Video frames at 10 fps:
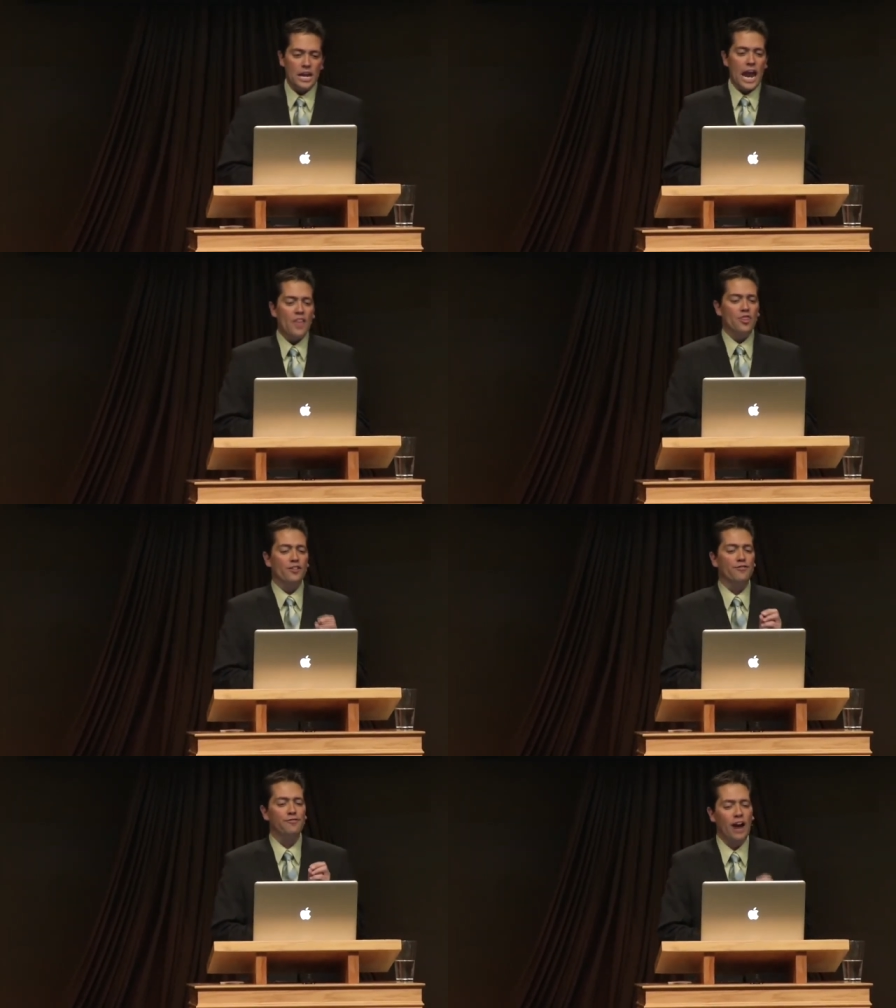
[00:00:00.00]
and
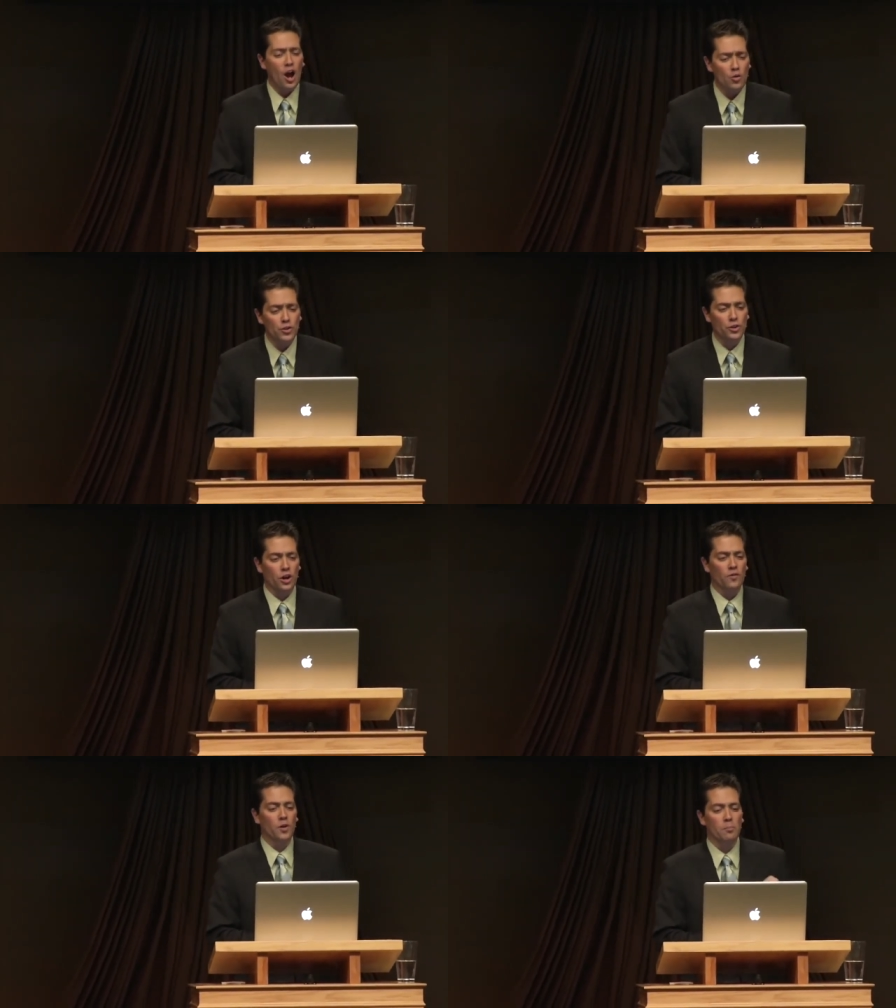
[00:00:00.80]
the
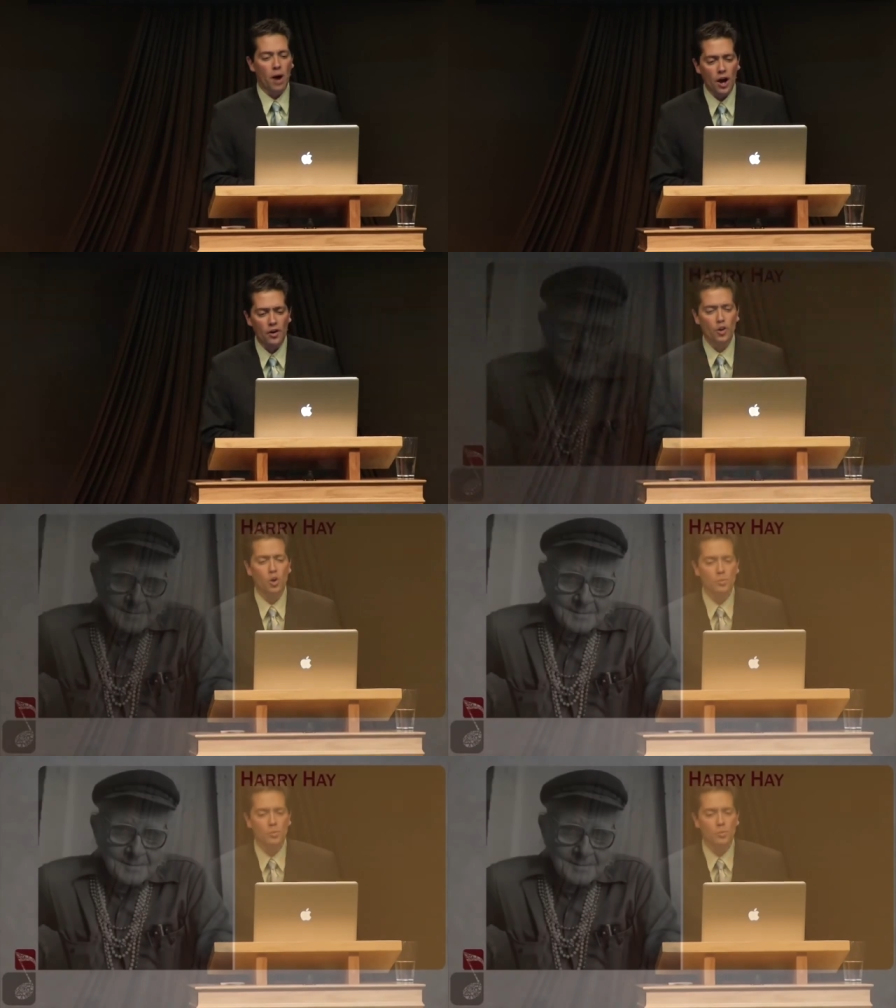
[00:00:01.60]
founder of the modern